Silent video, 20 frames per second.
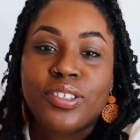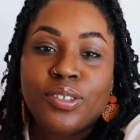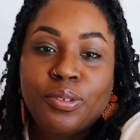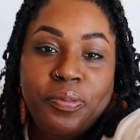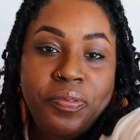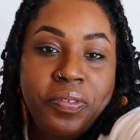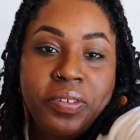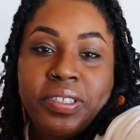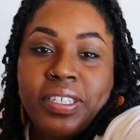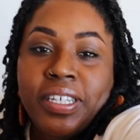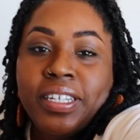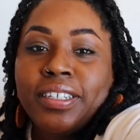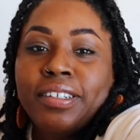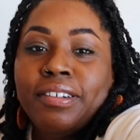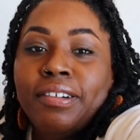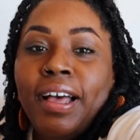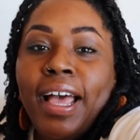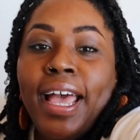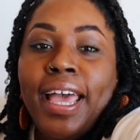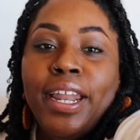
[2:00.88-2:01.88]
So if you see a
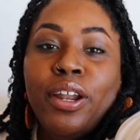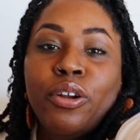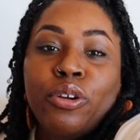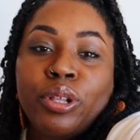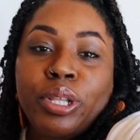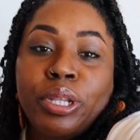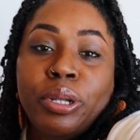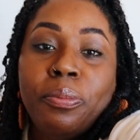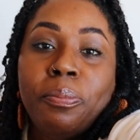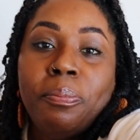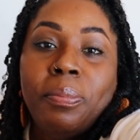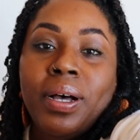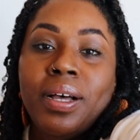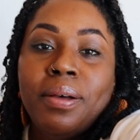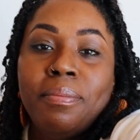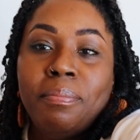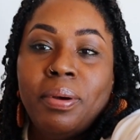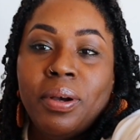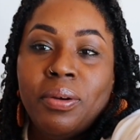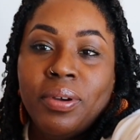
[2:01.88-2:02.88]
little head or a little
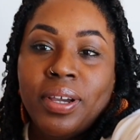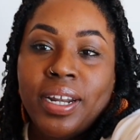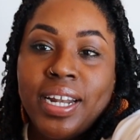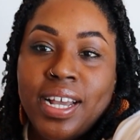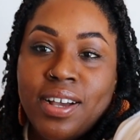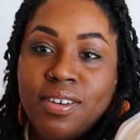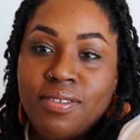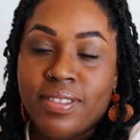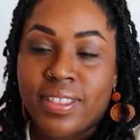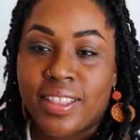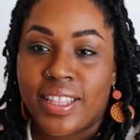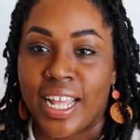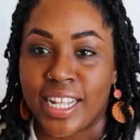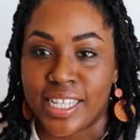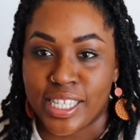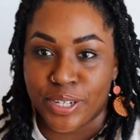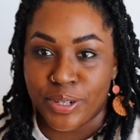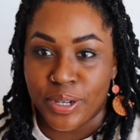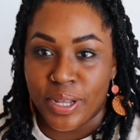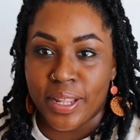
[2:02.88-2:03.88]
bum poking out,
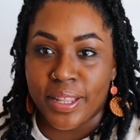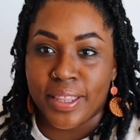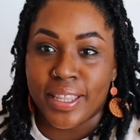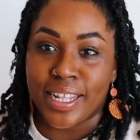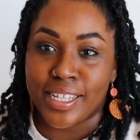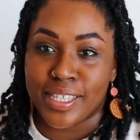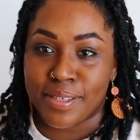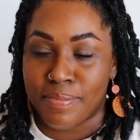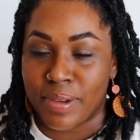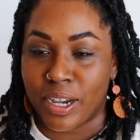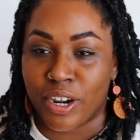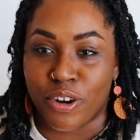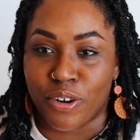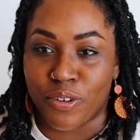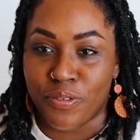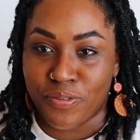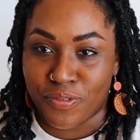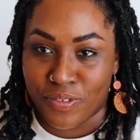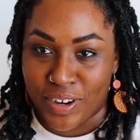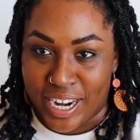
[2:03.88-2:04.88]
that's my
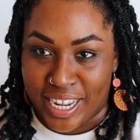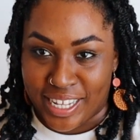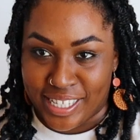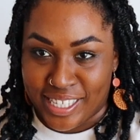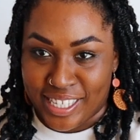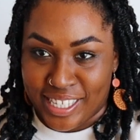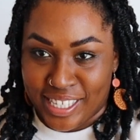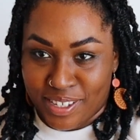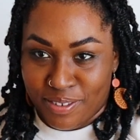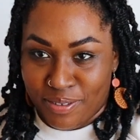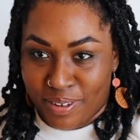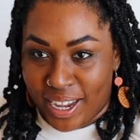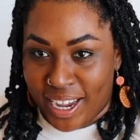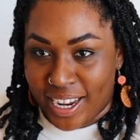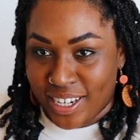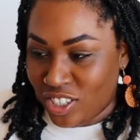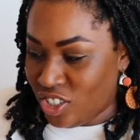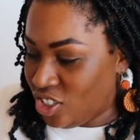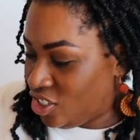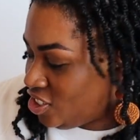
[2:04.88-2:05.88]
girl Frances,
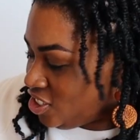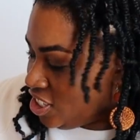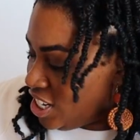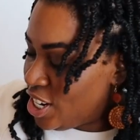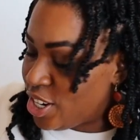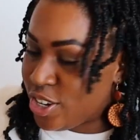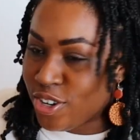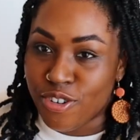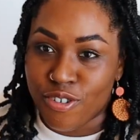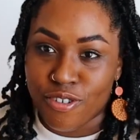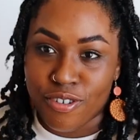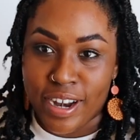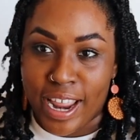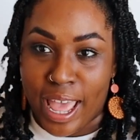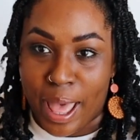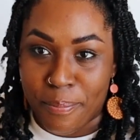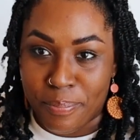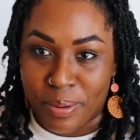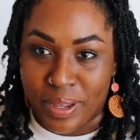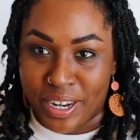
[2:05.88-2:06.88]
okay? She's taking her
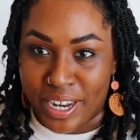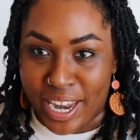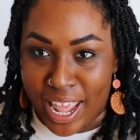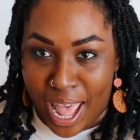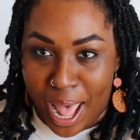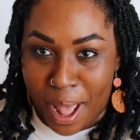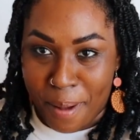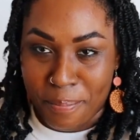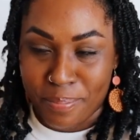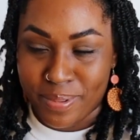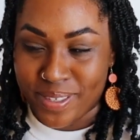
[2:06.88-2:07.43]
nappy nap.